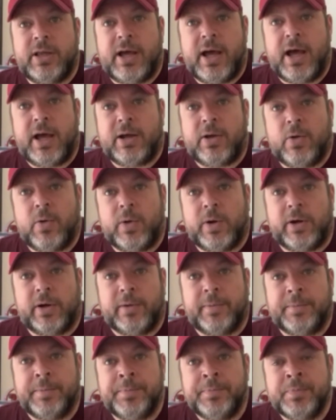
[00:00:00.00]
the Hot
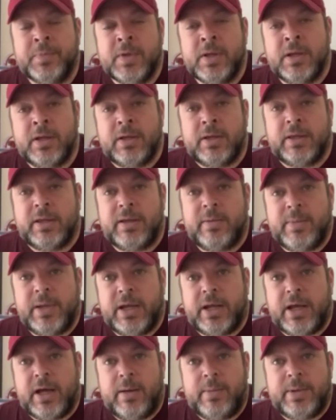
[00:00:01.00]
Corner. Leave me a
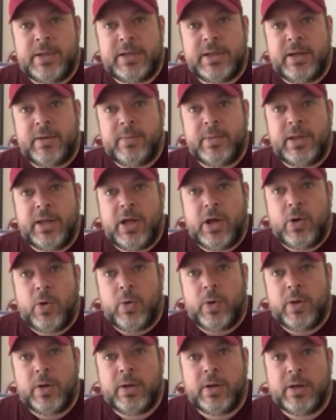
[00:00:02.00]
comment down
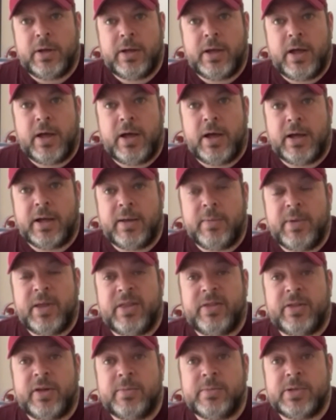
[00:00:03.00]
below. Give me a
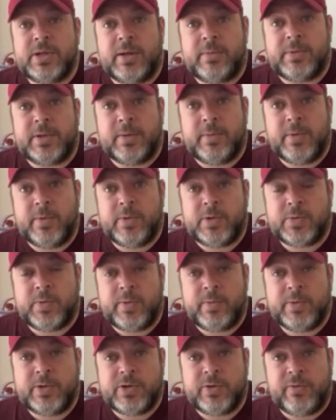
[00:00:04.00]
thumbs up. Tell me which
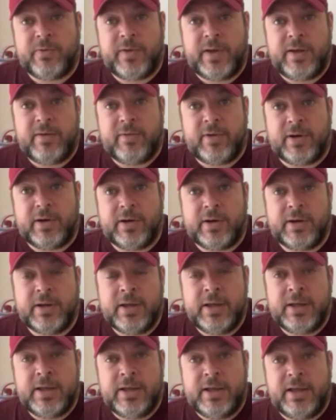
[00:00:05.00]
one was your favorite.
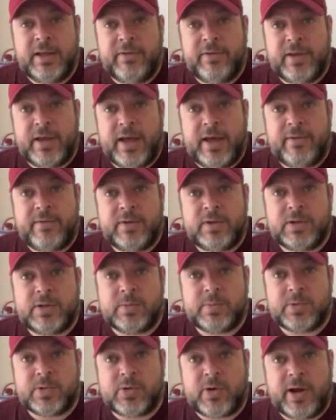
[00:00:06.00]
If you haven't
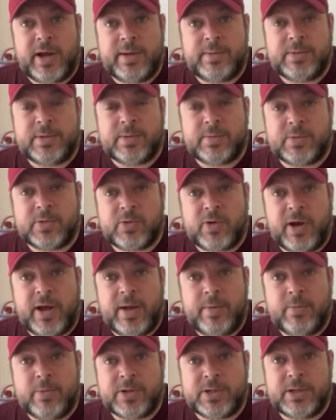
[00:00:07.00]
subscribed,
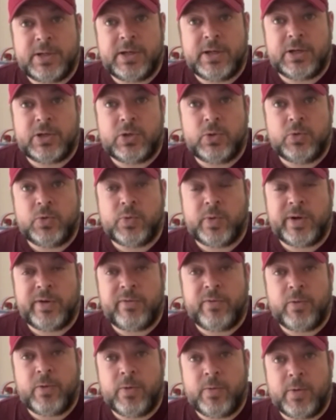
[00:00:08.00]
subscribe. We're sitting at
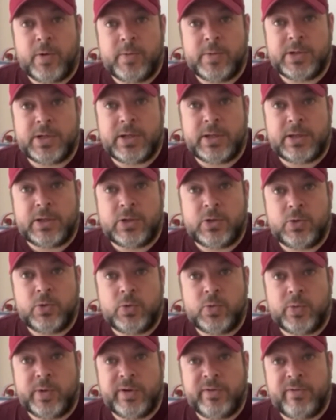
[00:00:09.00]
224. We're almost at the
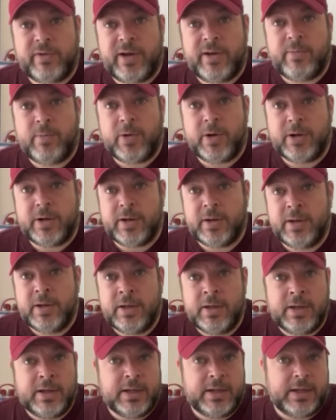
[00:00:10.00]
225 mark.
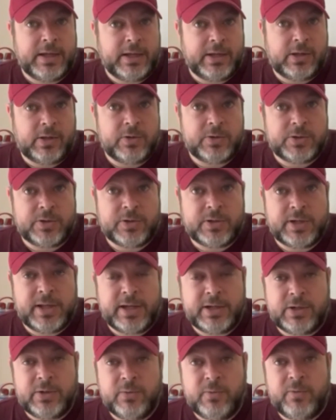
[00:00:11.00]
Getting closer to
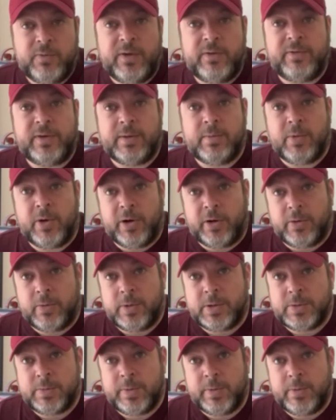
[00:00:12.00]
that 250 mark,
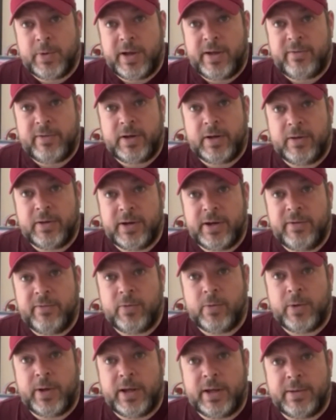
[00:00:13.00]
which we will have another
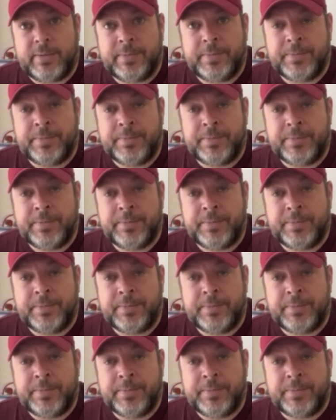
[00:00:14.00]
giveaway.